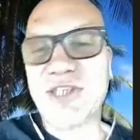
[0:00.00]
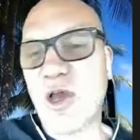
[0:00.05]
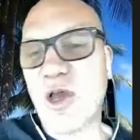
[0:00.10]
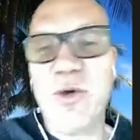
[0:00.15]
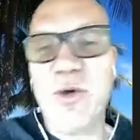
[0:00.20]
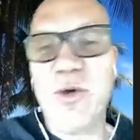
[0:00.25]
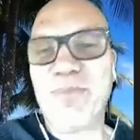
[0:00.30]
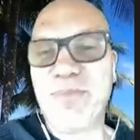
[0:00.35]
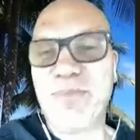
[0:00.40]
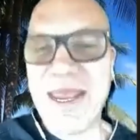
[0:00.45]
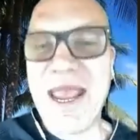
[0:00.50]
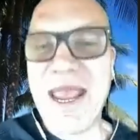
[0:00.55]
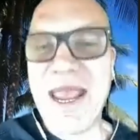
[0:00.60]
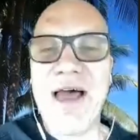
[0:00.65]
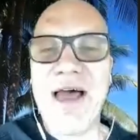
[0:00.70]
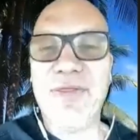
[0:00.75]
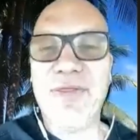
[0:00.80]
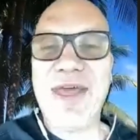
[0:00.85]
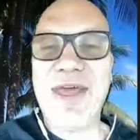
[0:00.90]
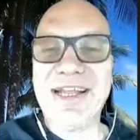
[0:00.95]
So
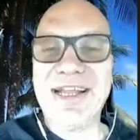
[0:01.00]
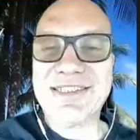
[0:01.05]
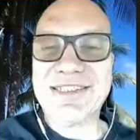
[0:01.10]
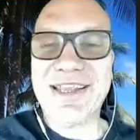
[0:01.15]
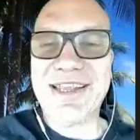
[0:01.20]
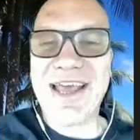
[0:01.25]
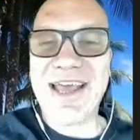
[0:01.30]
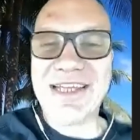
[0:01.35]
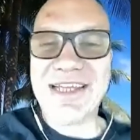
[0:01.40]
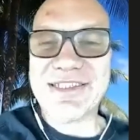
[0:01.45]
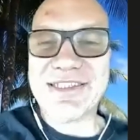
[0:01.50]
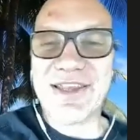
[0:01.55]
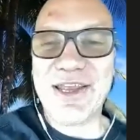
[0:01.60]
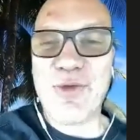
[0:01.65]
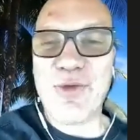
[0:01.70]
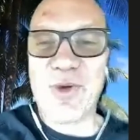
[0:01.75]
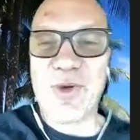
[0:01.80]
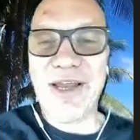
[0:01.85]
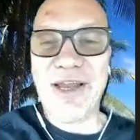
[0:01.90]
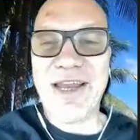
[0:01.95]
yeah, that's
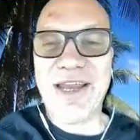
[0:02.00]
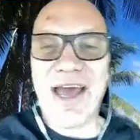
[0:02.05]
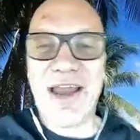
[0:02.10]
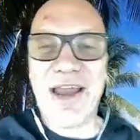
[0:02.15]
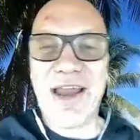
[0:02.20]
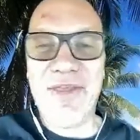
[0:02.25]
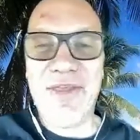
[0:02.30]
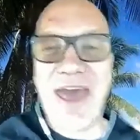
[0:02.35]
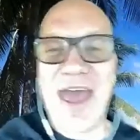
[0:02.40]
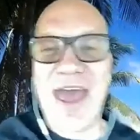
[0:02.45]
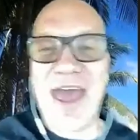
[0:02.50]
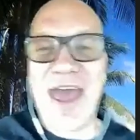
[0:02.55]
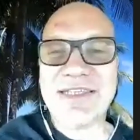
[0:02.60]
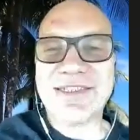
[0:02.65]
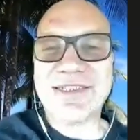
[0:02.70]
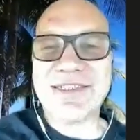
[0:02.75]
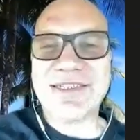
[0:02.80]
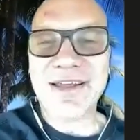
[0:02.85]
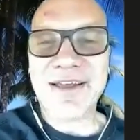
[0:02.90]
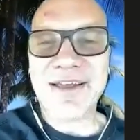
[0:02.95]
the rundown on
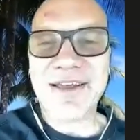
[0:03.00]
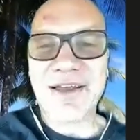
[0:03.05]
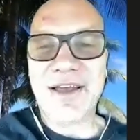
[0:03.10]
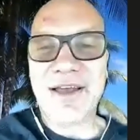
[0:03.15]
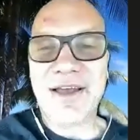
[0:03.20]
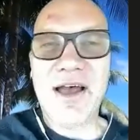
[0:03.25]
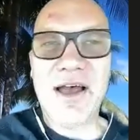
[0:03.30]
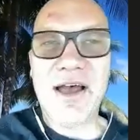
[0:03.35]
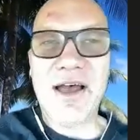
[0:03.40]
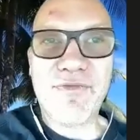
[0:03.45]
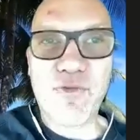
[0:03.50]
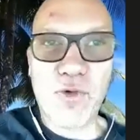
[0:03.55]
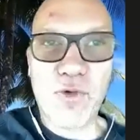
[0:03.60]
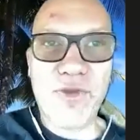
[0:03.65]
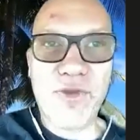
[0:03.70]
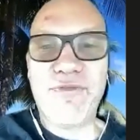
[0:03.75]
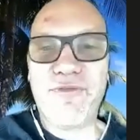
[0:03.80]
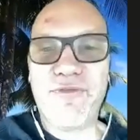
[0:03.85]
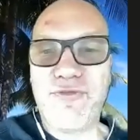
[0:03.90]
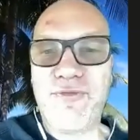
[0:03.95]
that
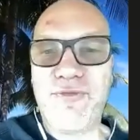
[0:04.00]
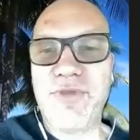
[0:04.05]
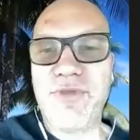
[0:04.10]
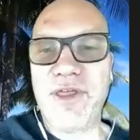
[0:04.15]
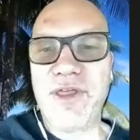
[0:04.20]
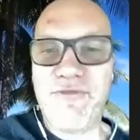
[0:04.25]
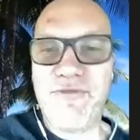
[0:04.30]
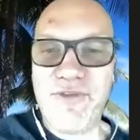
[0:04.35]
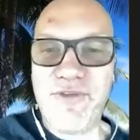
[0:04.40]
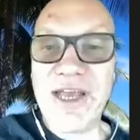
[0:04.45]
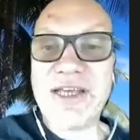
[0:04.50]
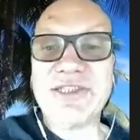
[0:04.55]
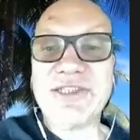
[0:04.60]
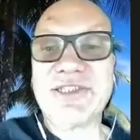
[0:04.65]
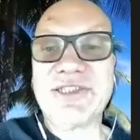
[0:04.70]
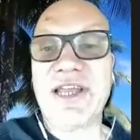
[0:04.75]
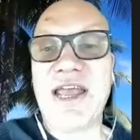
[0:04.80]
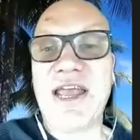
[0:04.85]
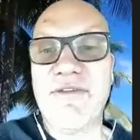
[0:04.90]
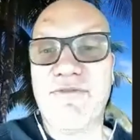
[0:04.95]
for the
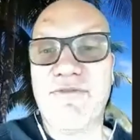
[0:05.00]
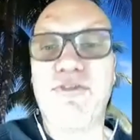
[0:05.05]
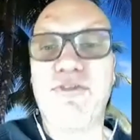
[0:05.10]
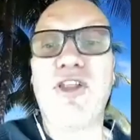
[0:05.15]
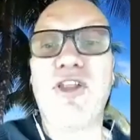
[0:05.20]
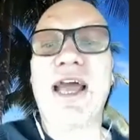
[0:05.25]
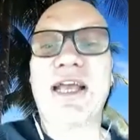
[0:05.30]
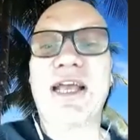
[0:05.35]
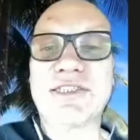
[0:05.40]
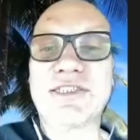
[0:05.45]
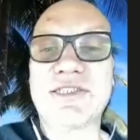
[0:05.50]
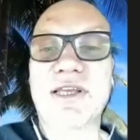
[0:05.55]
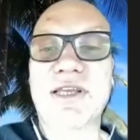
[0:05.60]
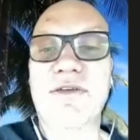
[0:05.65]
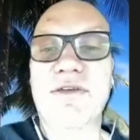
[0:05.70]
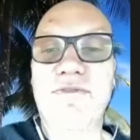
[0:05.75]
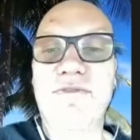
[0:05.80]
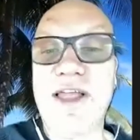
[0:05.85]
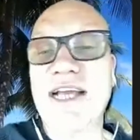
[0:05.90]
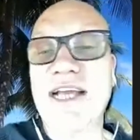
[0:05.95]
fixed and
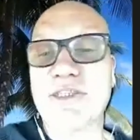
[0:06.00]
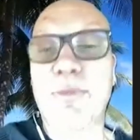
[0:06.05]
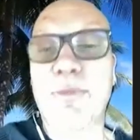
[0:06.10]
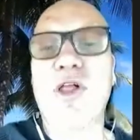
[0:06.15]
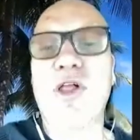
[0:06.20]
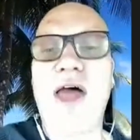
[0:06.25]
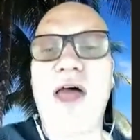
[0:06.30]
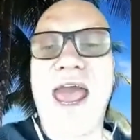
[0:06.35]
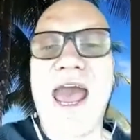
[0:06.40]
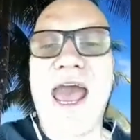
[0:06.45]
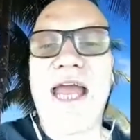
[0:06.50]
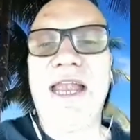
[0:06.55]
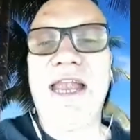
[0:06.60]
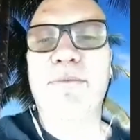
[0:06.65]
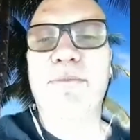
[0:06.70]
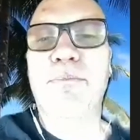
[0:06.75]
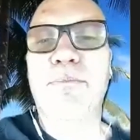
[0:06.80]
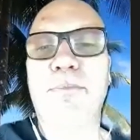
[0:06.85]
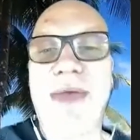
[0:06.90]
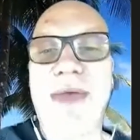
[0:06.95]
flexible
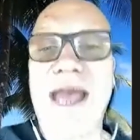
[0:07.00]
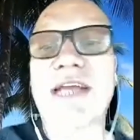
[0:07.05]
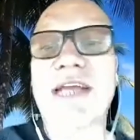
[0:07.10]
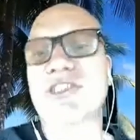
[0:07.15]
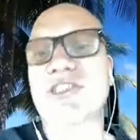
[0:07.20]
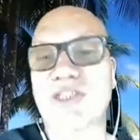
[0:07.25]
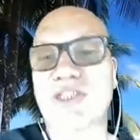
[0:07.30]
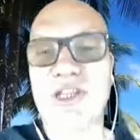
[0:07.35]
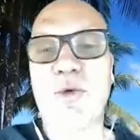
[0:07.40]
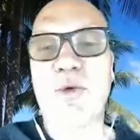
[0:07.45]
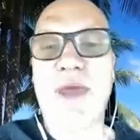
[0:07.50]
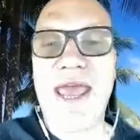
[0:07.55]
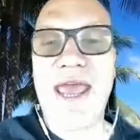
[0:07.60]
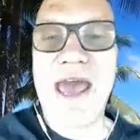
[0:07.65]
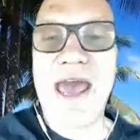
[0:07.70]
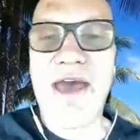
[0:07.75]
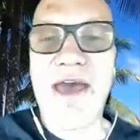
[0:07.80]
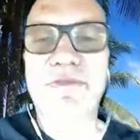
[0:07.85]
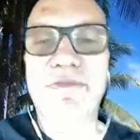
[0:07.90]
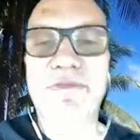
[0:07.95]
ad packages that
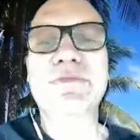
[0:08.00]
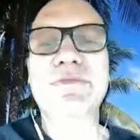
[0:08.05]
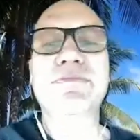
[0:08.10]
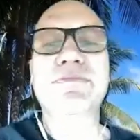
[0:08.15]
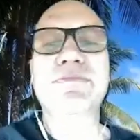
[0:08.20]
we have.